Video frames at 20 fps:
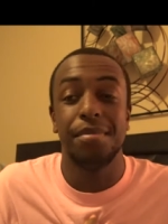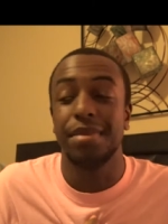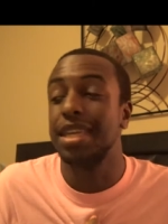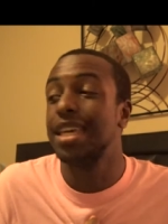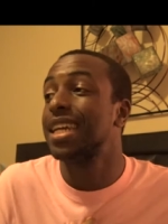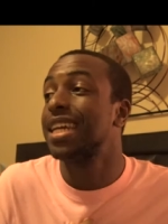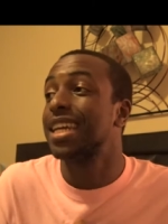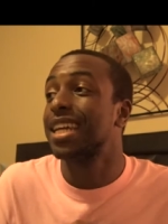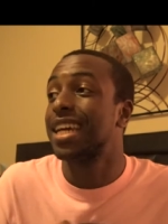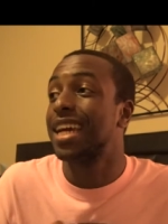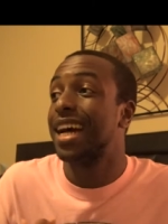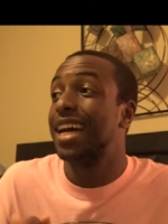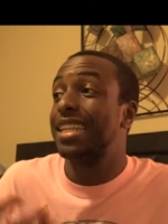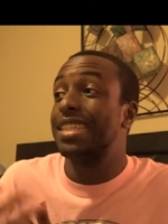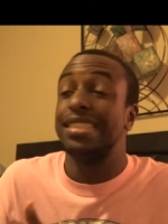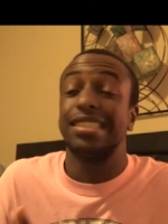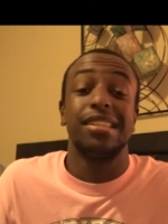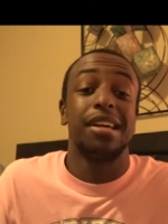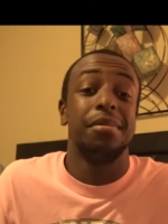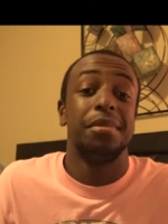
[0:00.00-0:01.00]
getting a guy
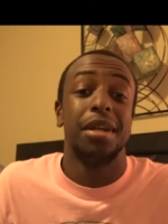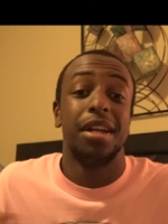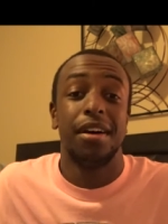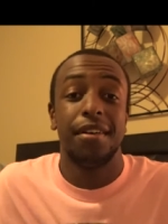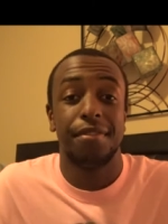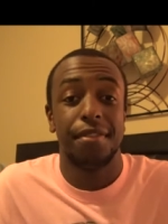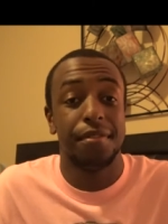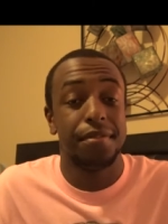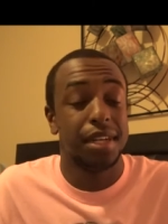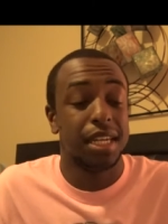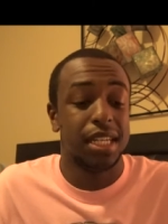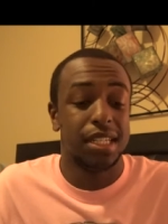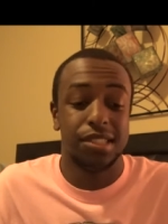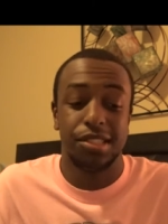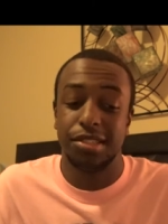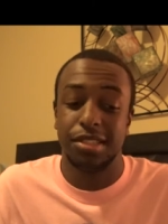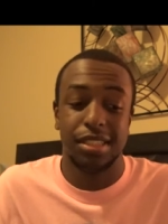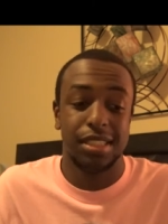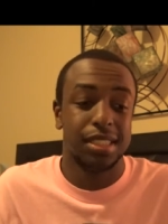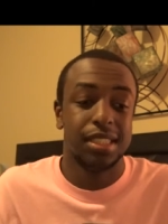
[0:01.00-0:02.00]
that's coming off of an
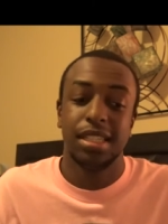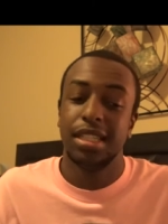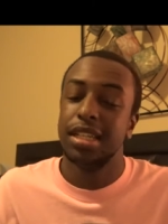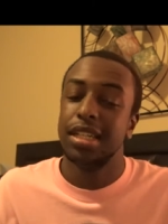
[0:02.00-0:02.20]
injury.